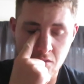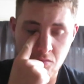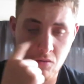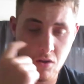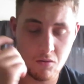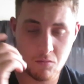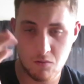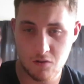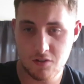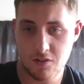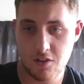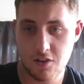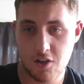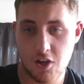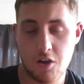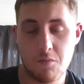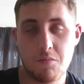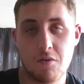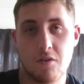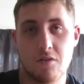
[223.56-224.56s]
well, it wasn't the
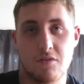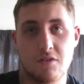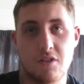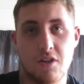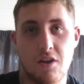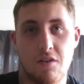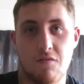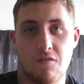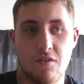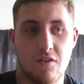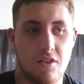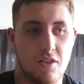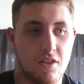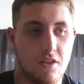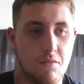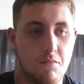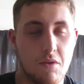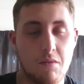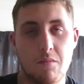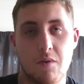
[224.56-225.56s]
GoPro itself, the
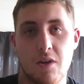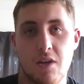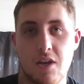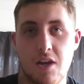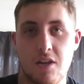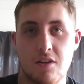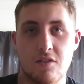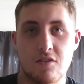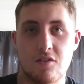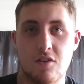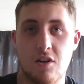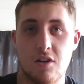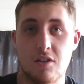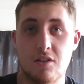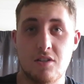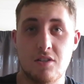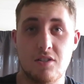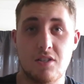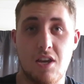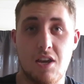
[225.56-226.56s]
memory card
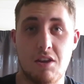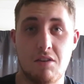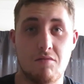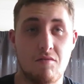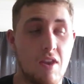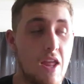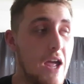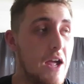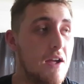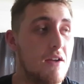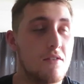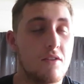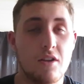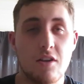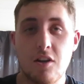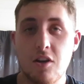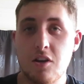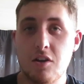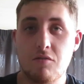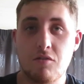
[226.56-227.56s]
decided to say nah,
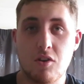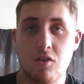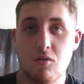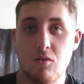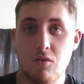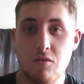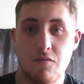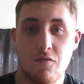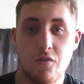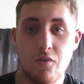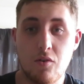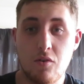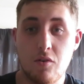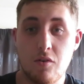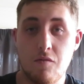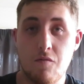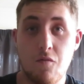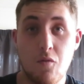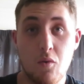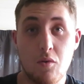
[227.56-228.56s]
and only record
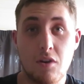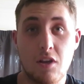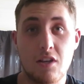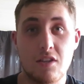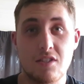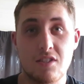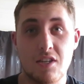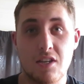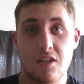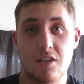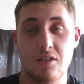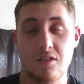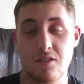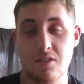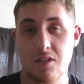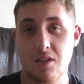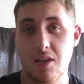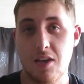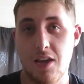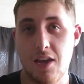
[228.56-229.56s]
for fourteen
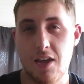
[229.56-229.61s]
seconds.